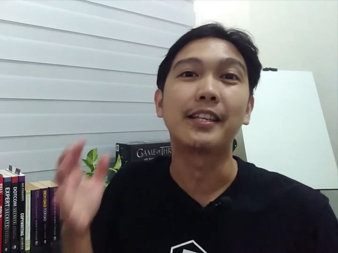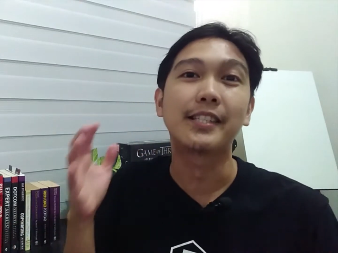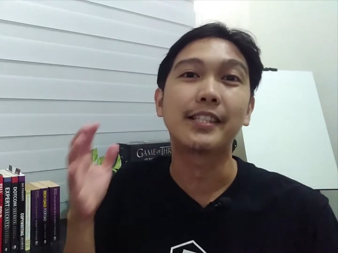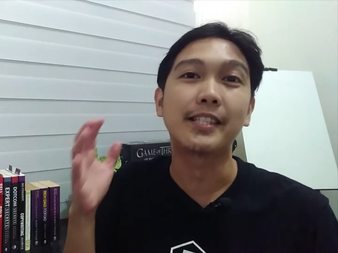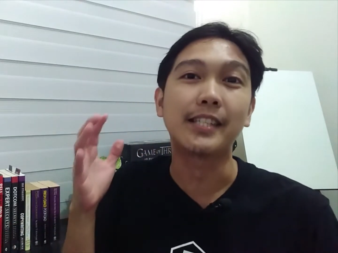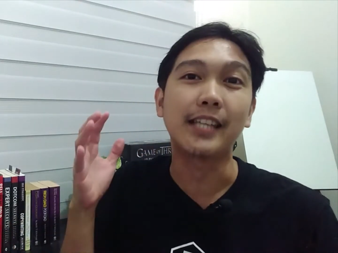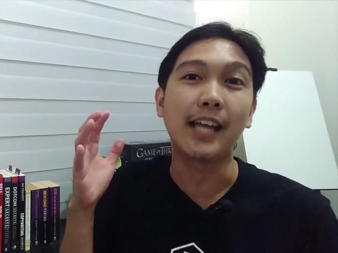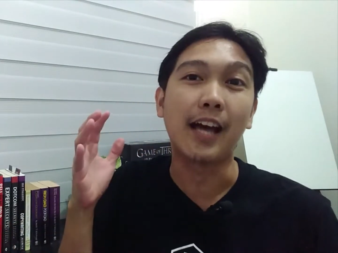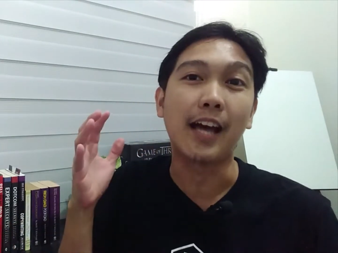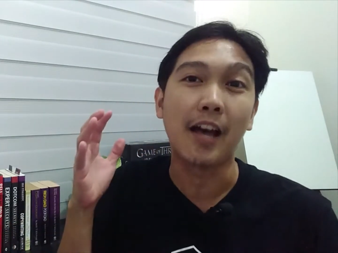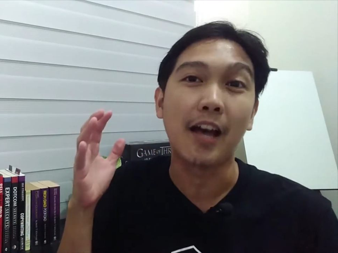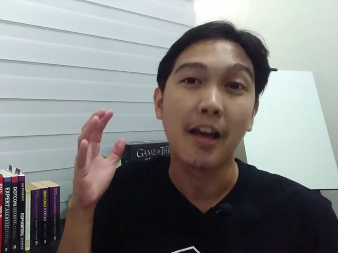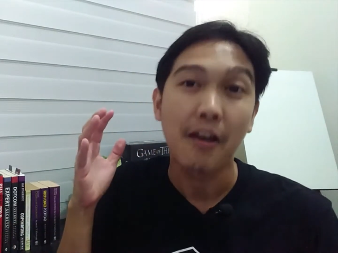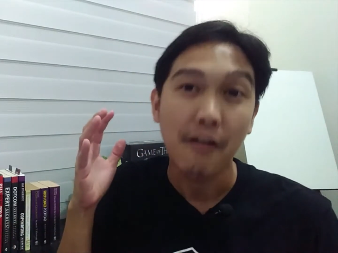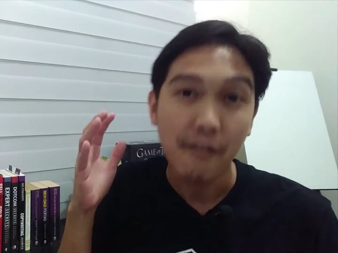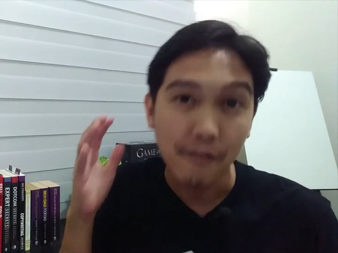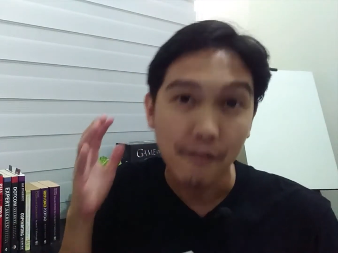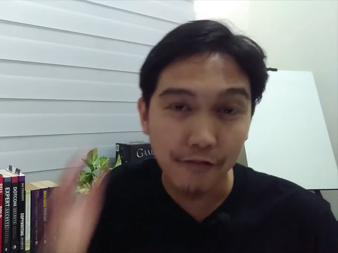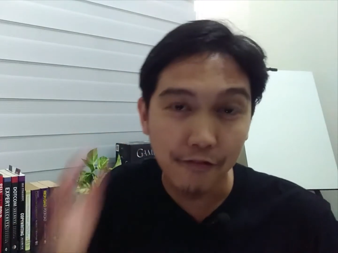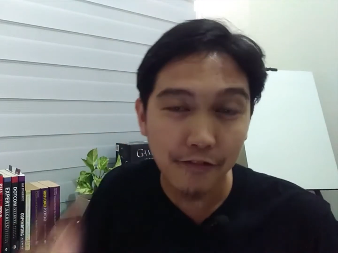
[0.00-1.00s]
sa
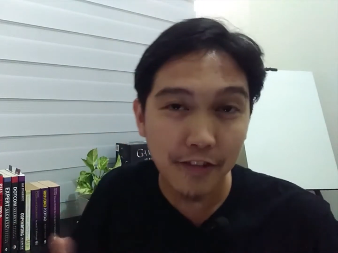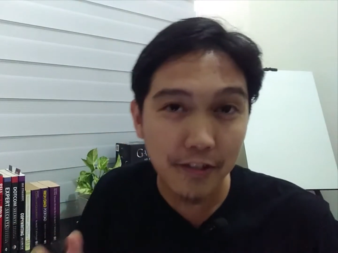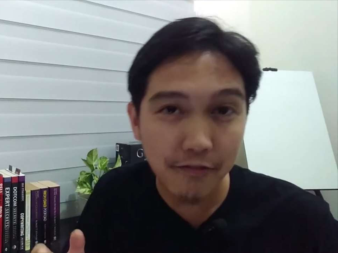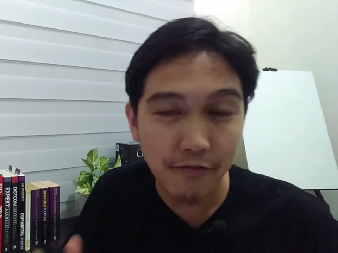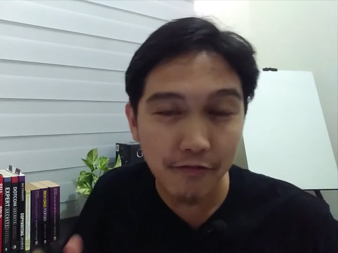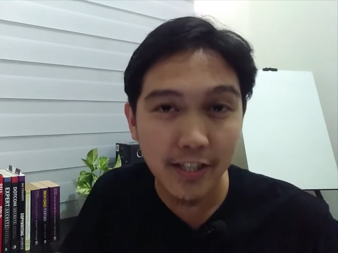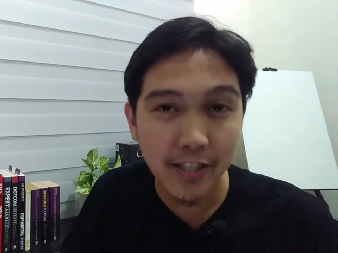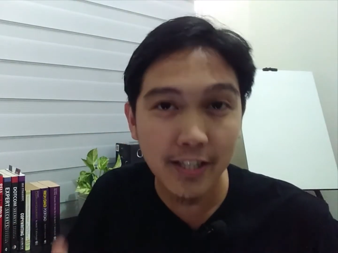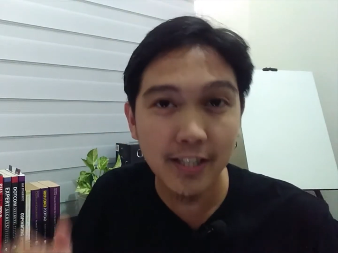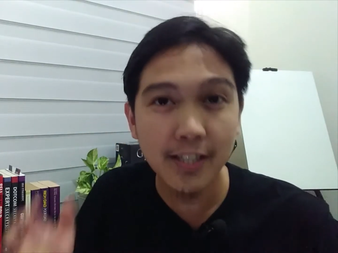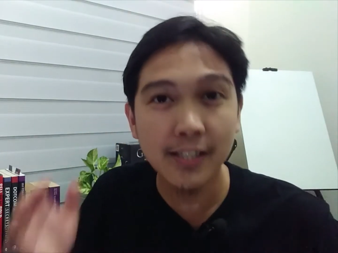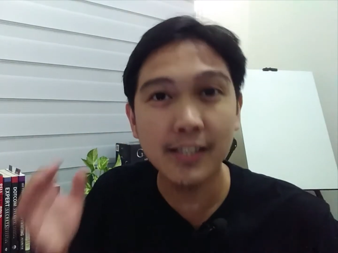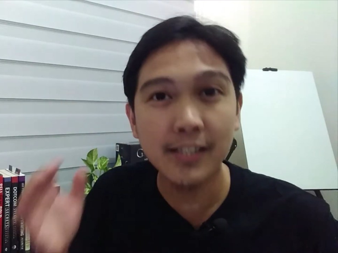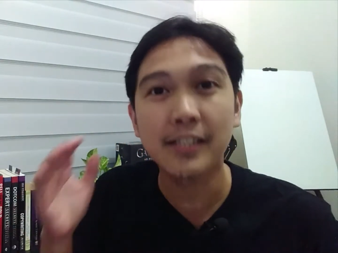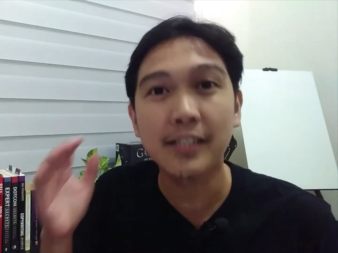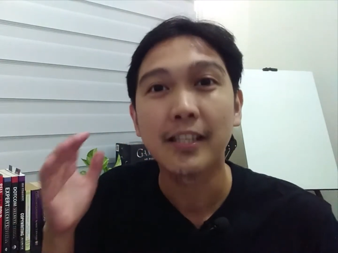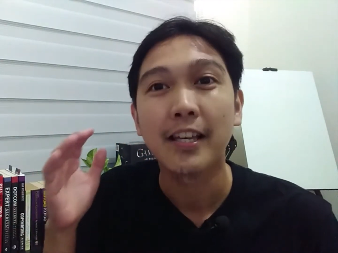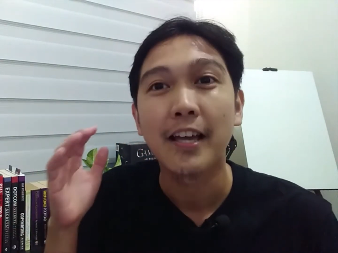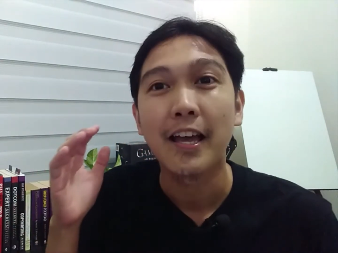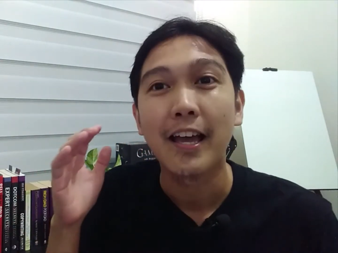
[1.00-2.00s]

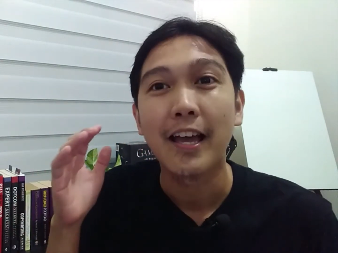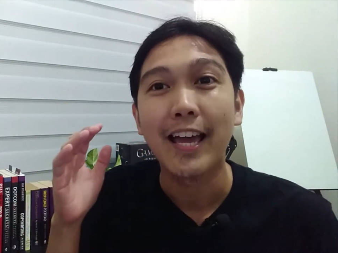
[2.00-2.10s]
VeVe's